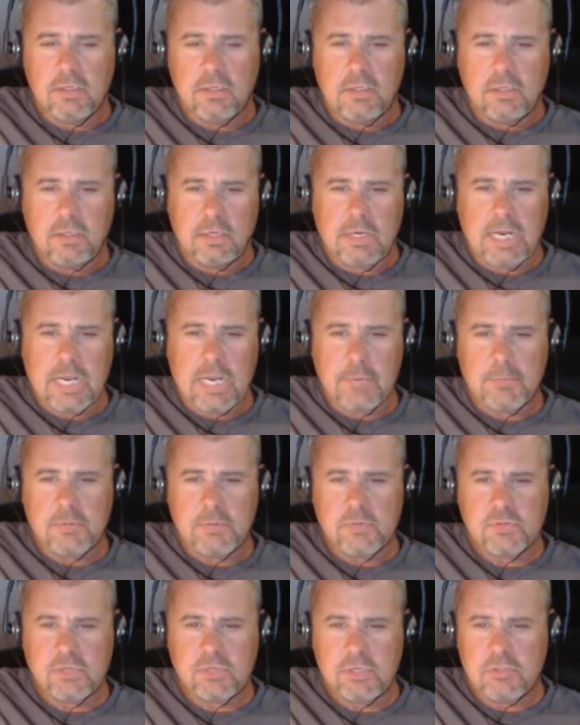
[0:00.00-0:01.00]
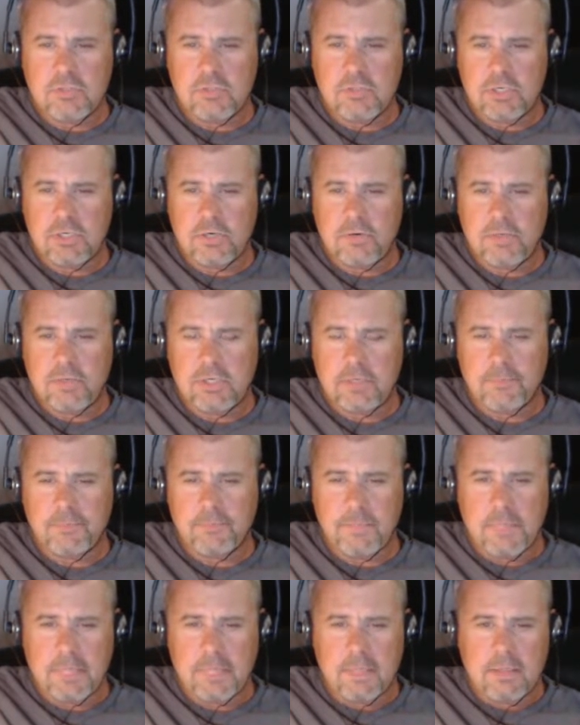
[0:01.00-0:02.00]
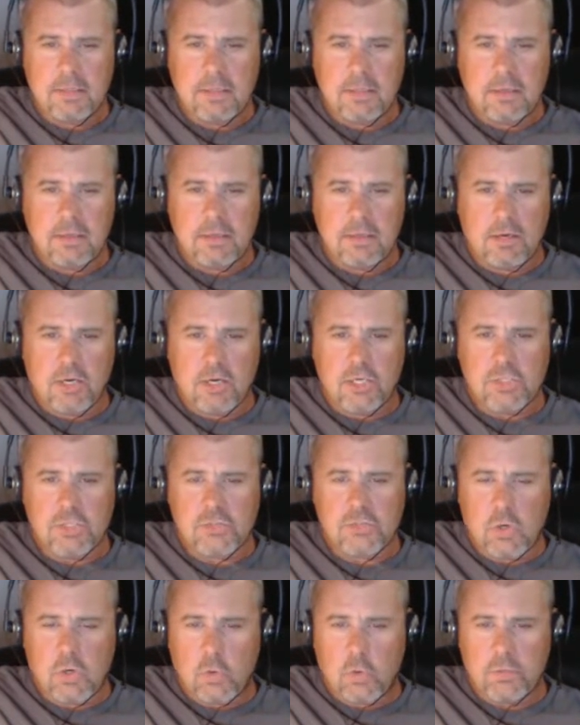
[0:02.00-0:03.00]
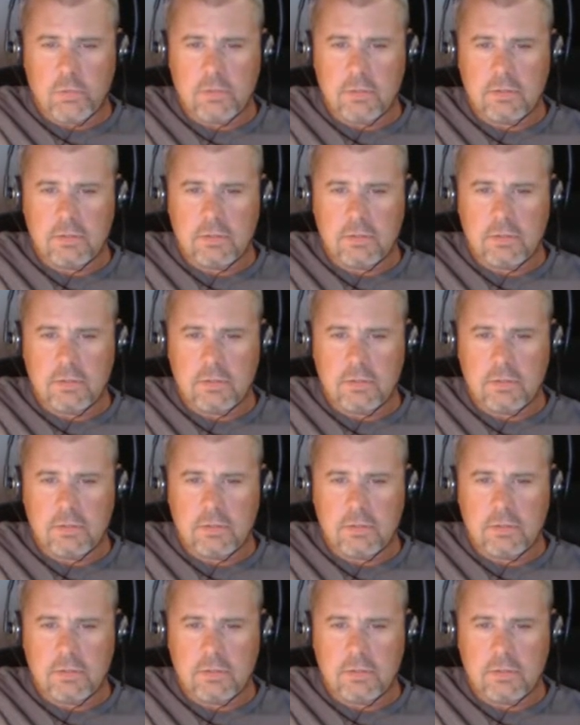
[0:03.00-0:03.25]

high percentage area on its own.